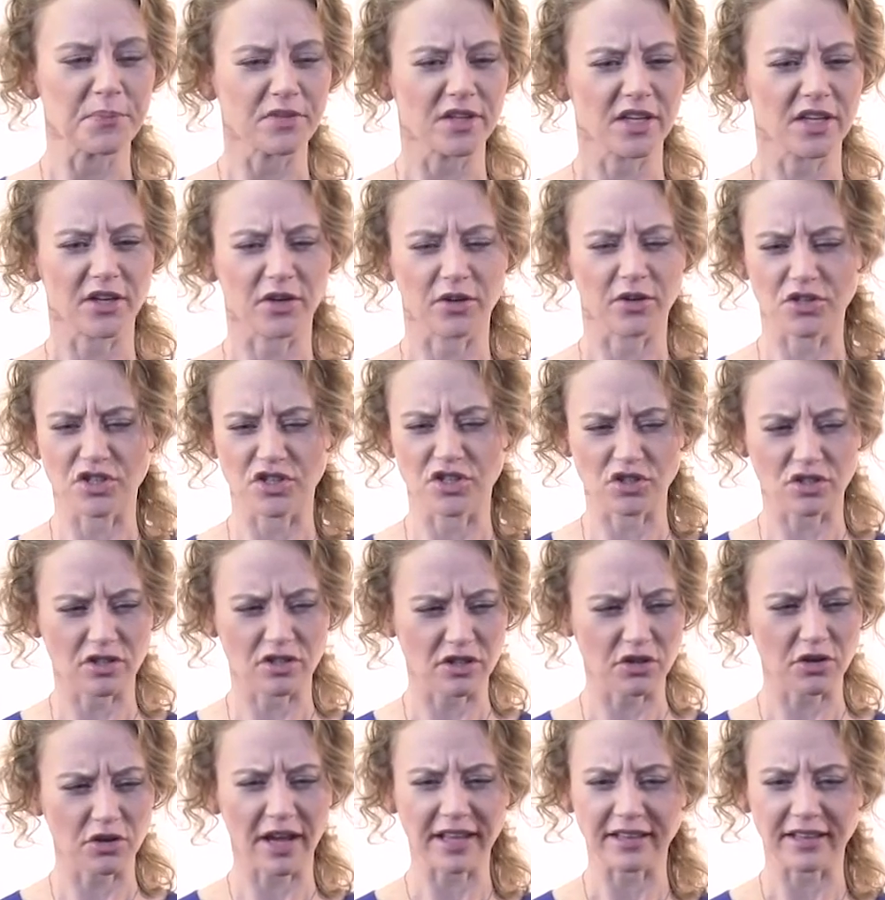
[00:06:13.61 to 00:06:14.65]

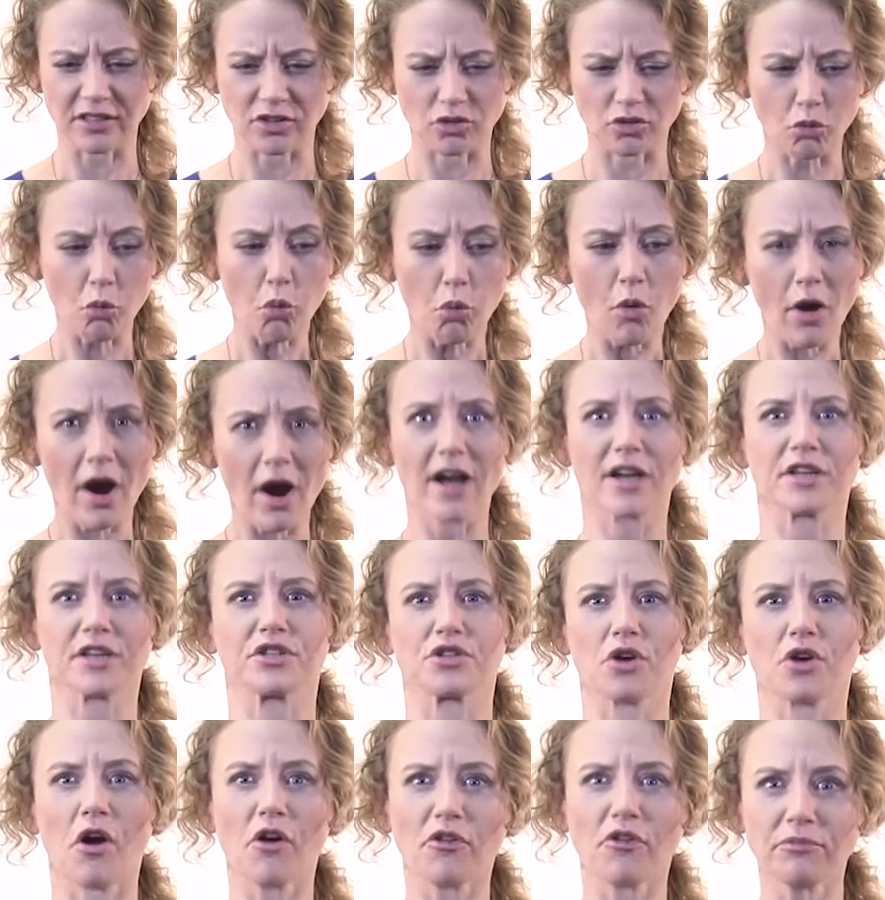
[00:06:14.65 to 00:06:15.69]
just you had this
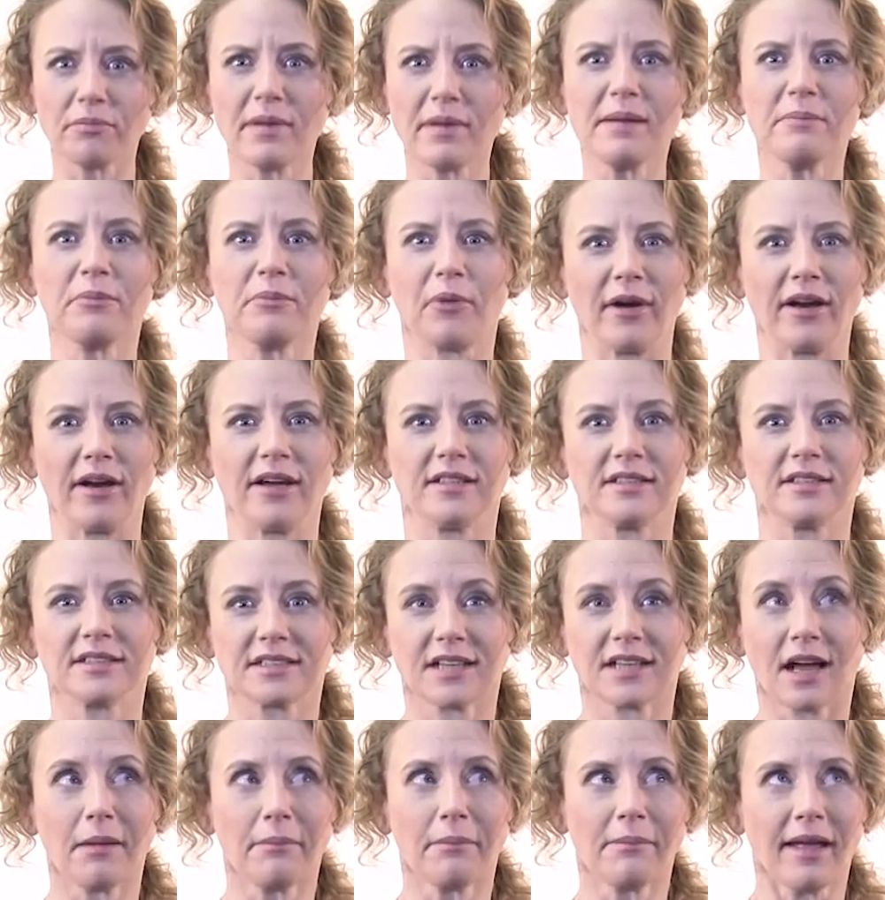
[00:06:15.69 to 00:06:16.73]
rush of memories
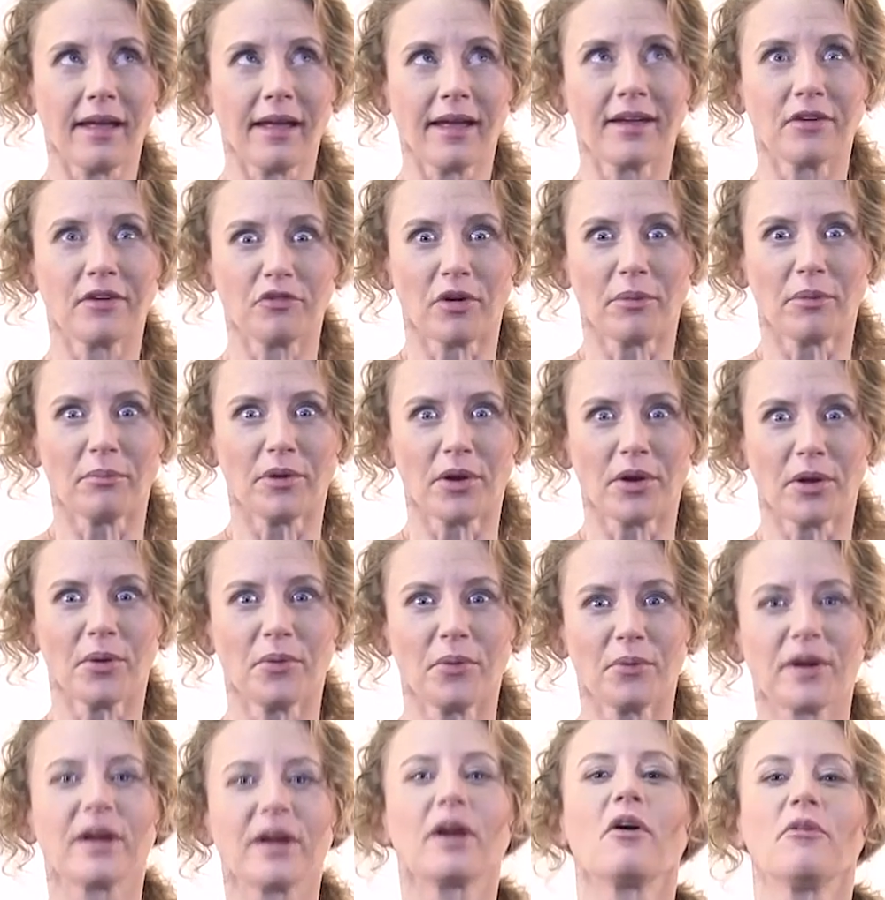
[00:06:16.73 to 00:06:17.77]
coming from
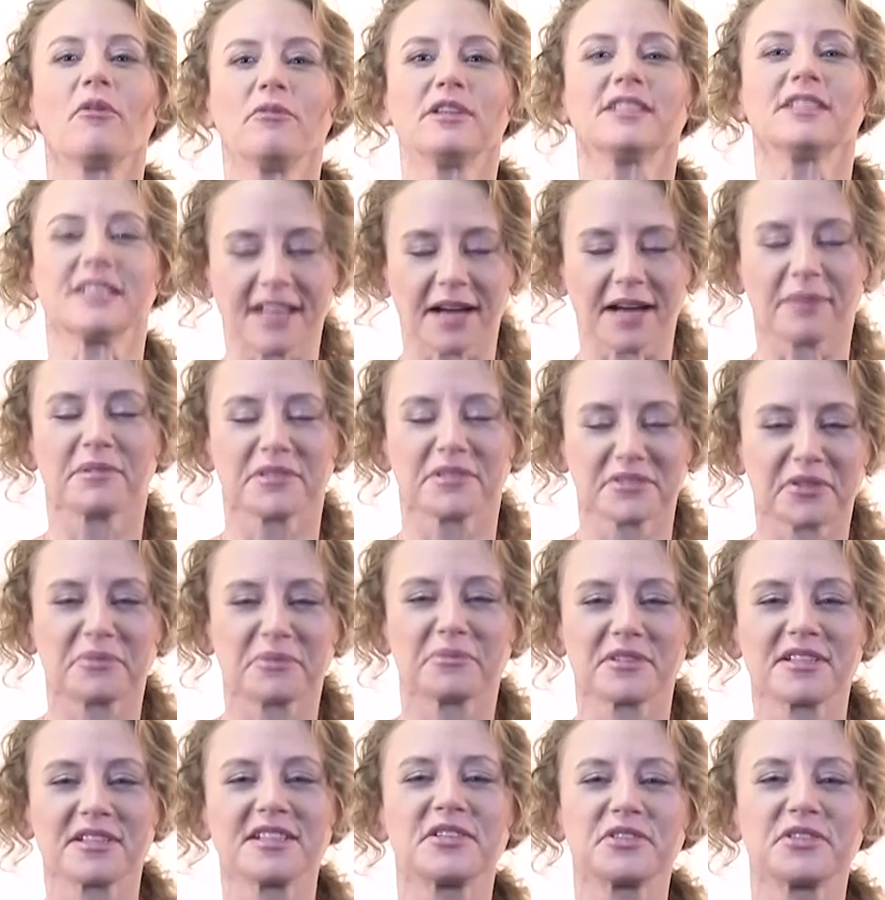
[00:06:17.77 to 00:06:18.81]
nowhere, obviously coming from
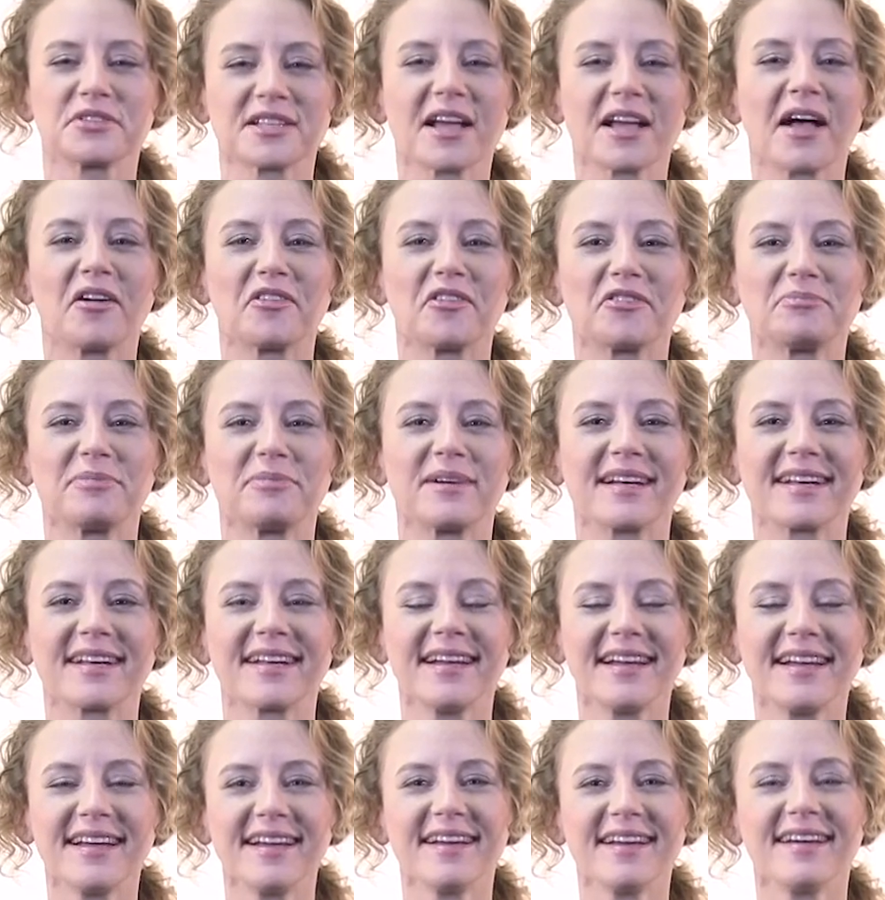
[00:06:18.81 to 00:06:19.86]
within yourself, but,
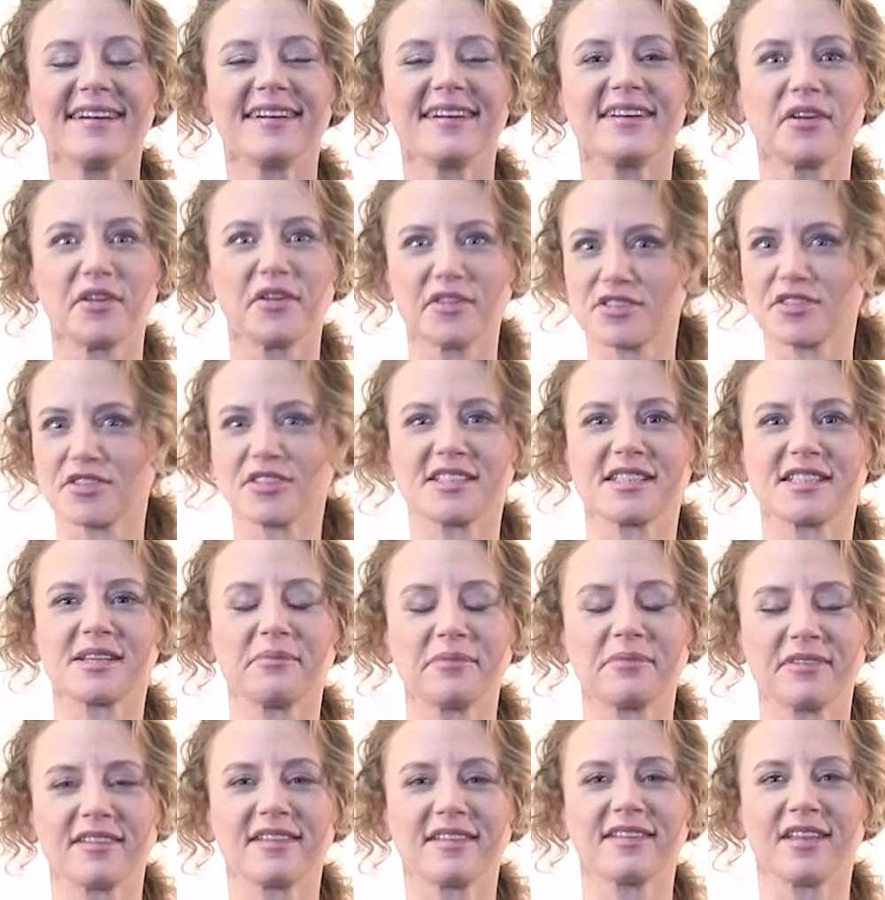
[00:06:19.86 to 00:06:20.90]
it's not
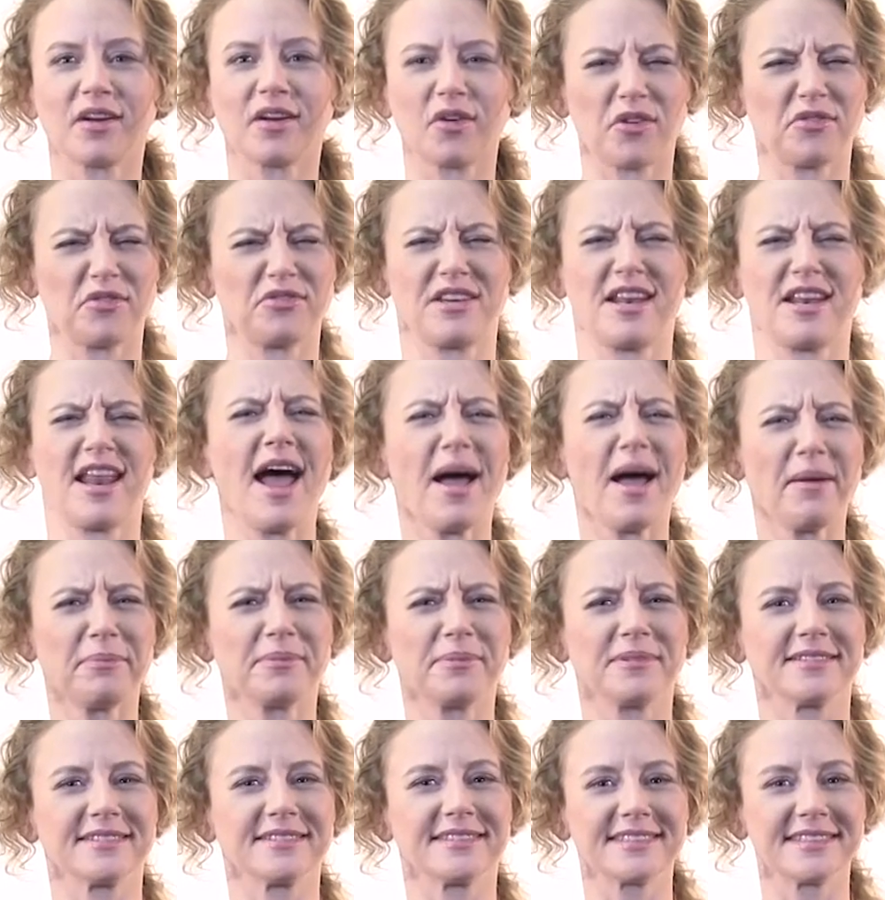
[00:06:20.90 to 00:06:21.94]
something that often
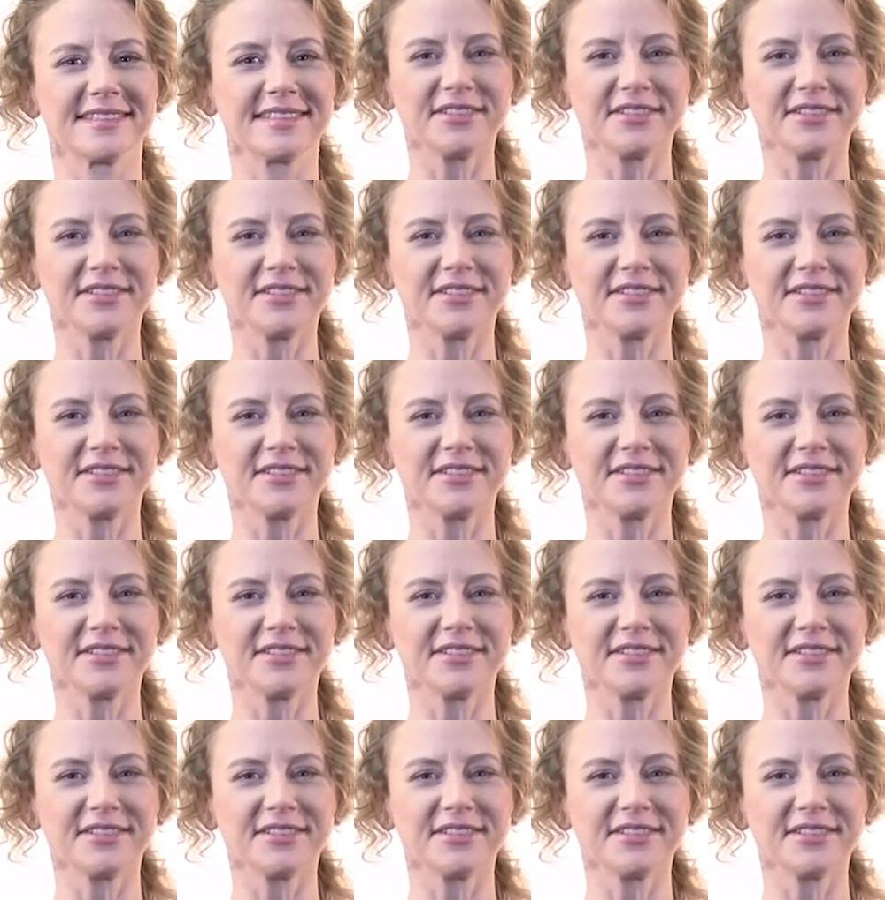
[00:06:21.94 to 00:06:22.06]
happens.